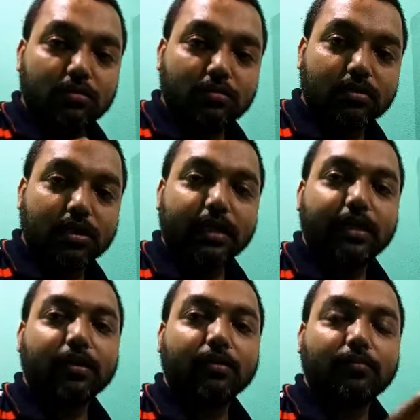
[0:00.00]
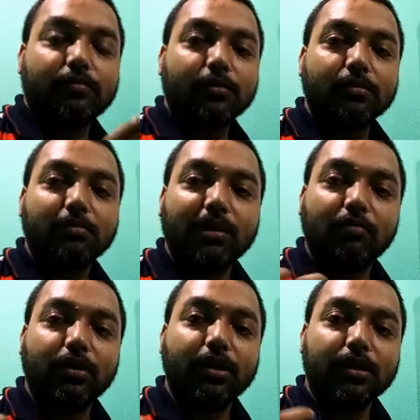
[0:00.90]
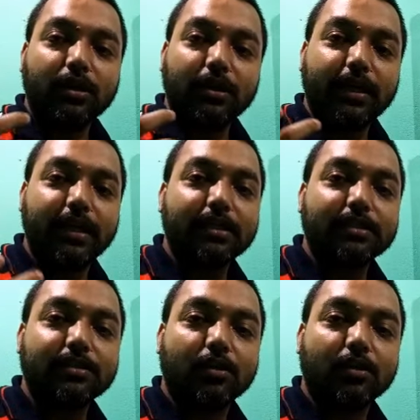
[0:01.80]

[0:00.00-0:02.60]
sliding from the mountain hills,